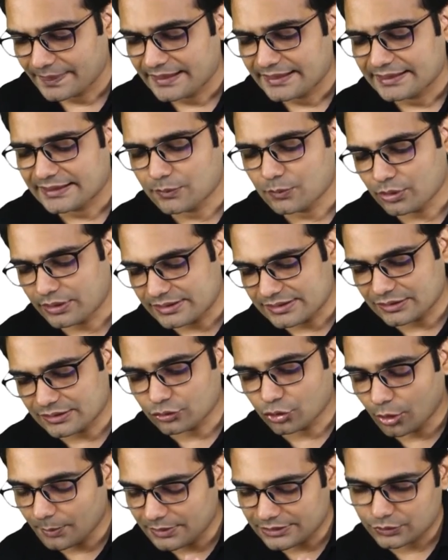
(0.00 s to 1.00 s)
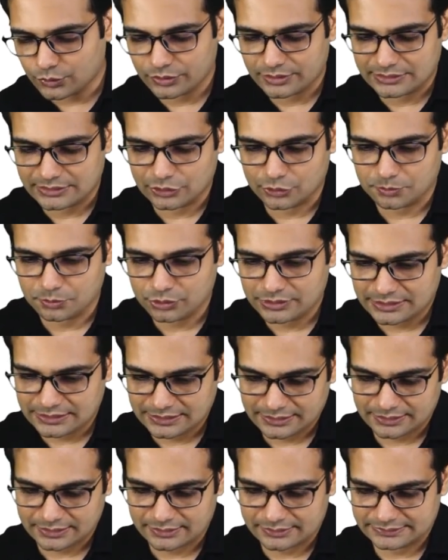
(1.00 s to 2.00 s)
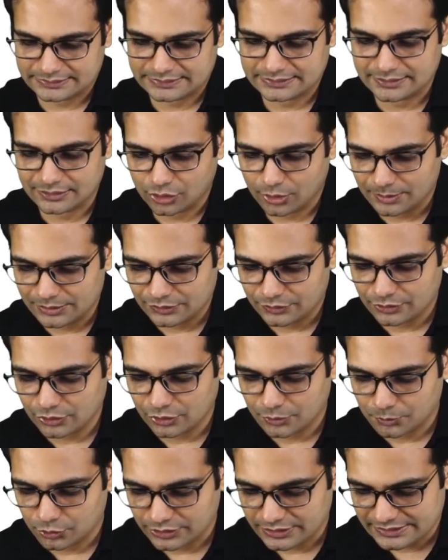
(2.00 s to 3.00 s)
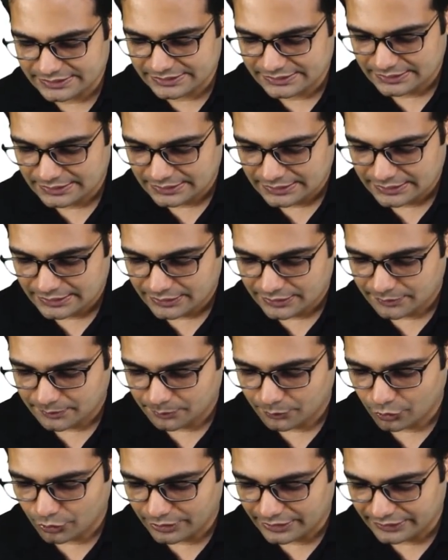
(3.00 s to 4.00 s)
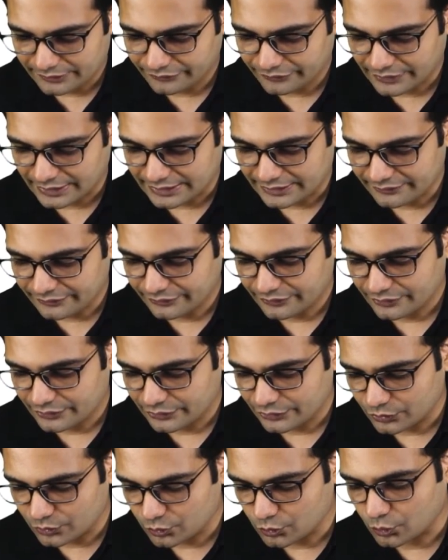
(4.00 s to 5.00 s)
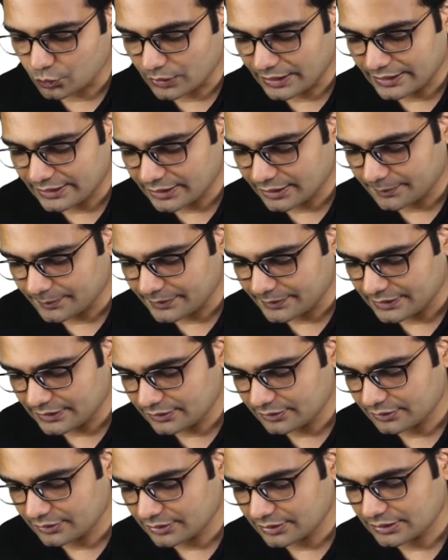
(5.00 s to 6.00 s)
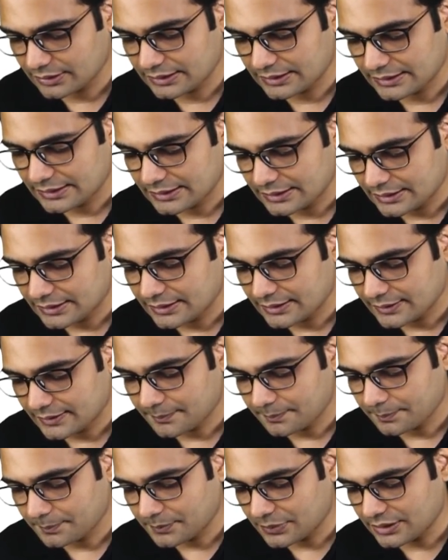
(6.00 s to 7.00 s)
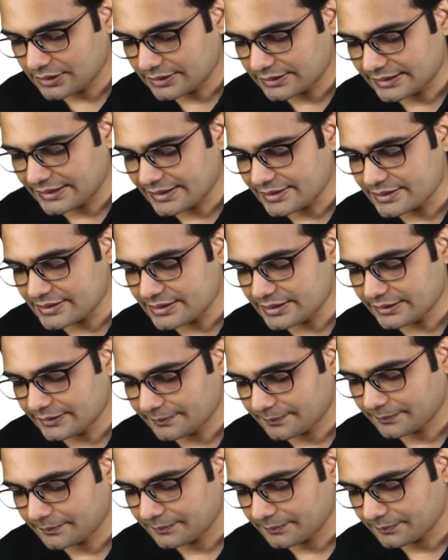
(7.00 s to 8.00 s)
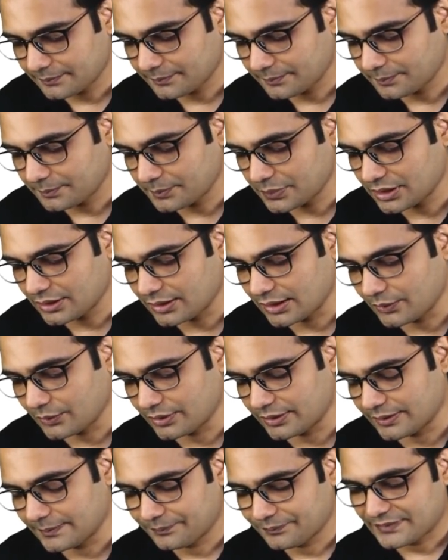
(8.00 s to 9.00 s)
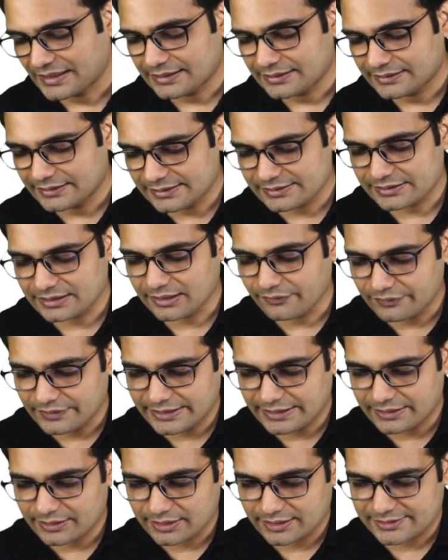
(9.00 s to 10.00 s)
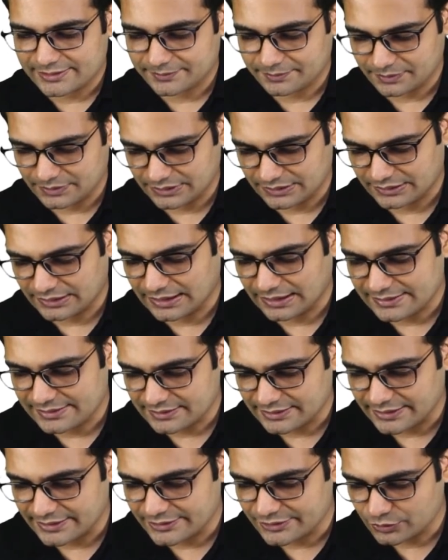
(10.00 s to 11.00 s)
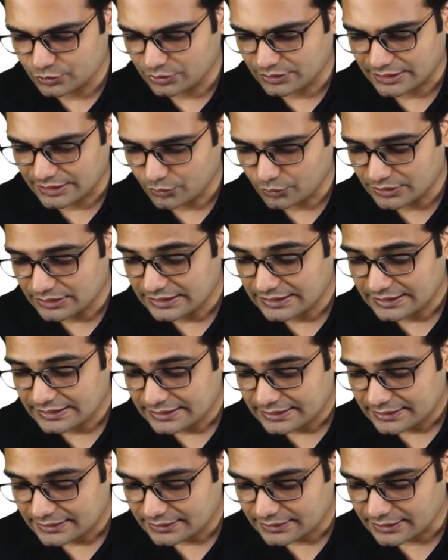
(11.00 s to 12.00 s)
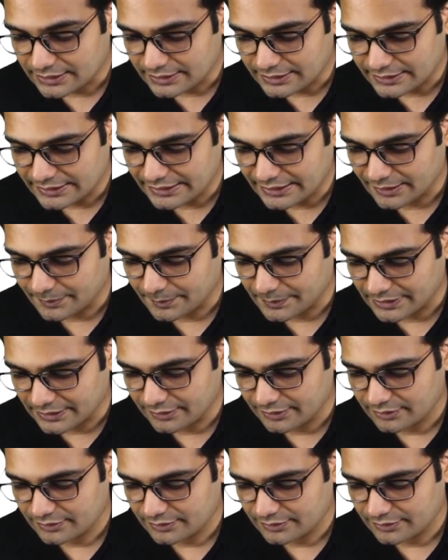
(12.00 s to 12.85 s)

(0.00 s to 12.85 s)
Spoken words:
Now what is the normal urine output? The normal urine output is 0.5 to 1 ml per kg per hour. This roughly translates to around 30 ml.